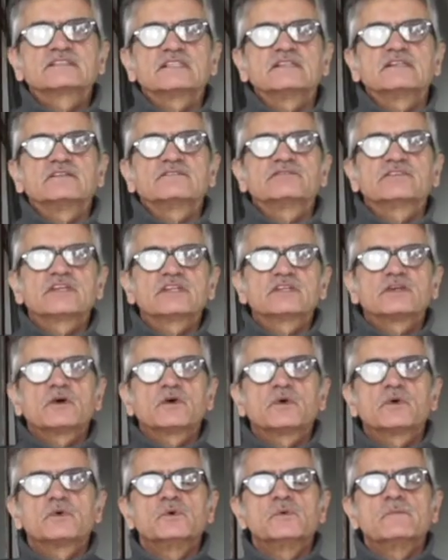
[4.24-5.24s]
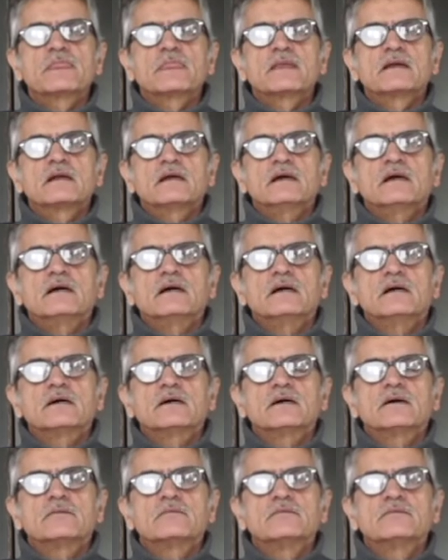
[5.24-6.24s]
video
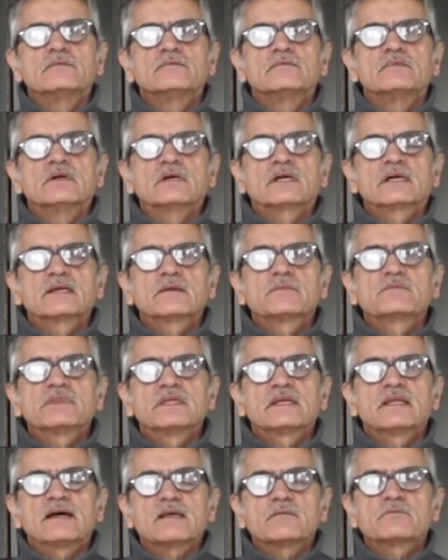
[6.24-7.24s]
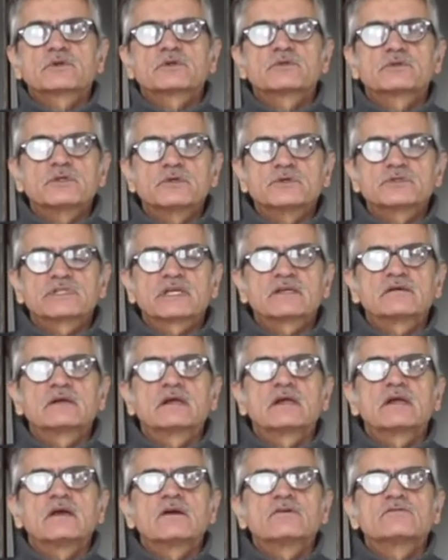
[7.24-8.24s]
clip that I am producing
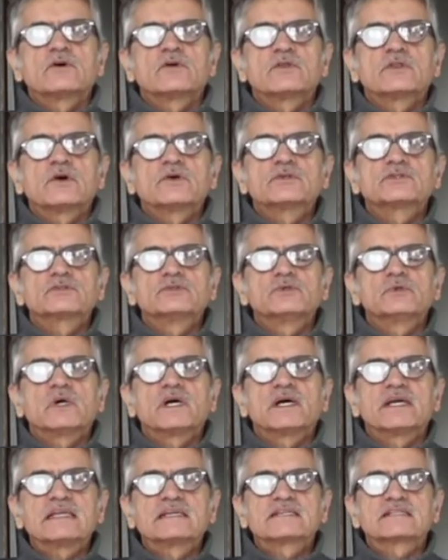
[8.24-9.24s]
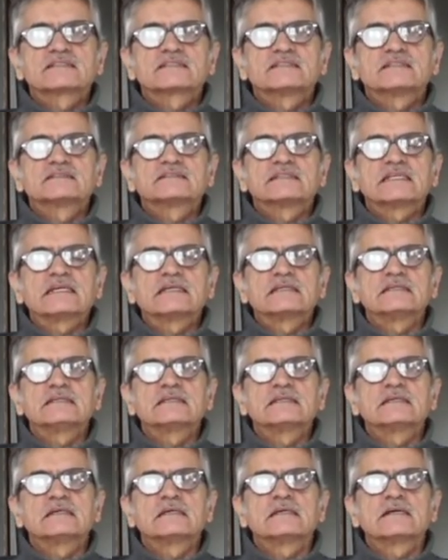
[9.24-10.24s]
for those who are interested
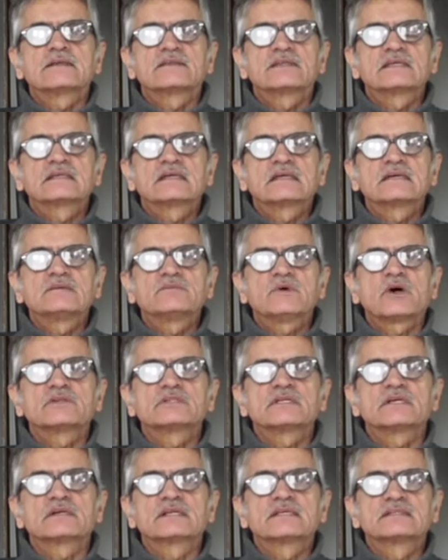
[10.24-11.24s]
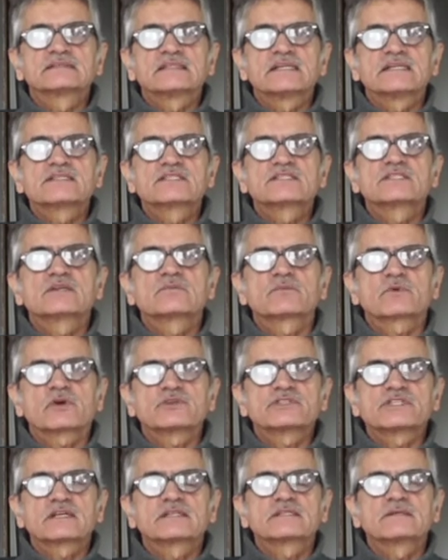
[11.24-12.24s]
in thinking about a research
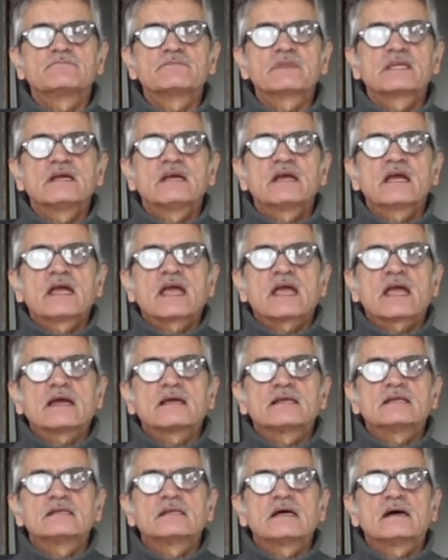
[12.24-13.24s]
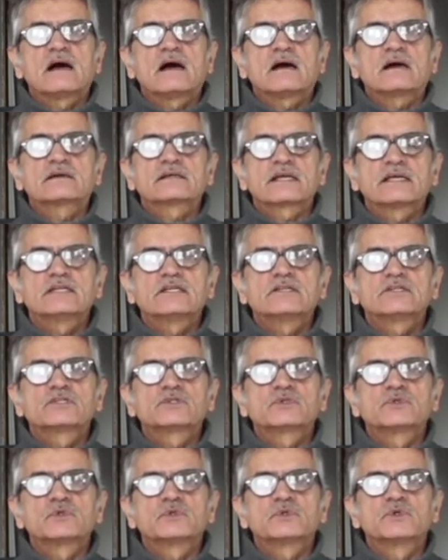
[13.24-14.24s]
project and are ready
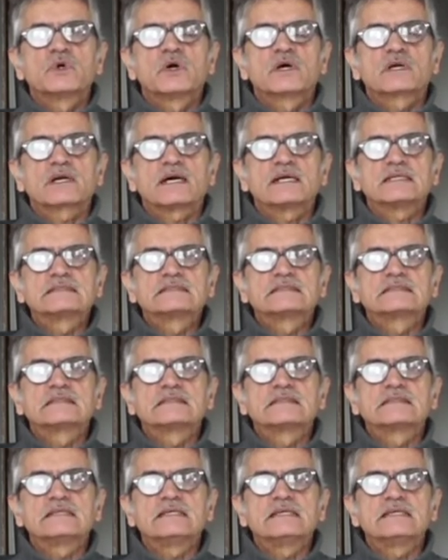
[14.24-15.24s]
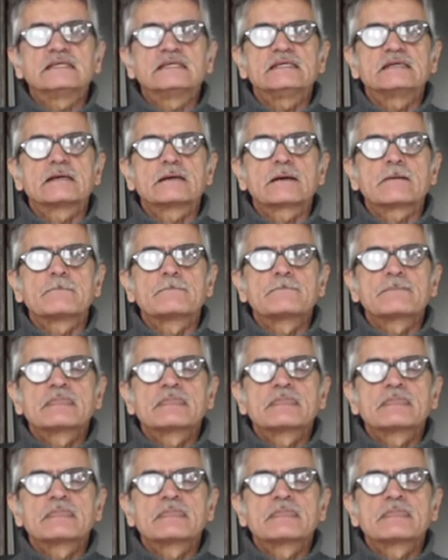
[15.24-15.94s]
to write the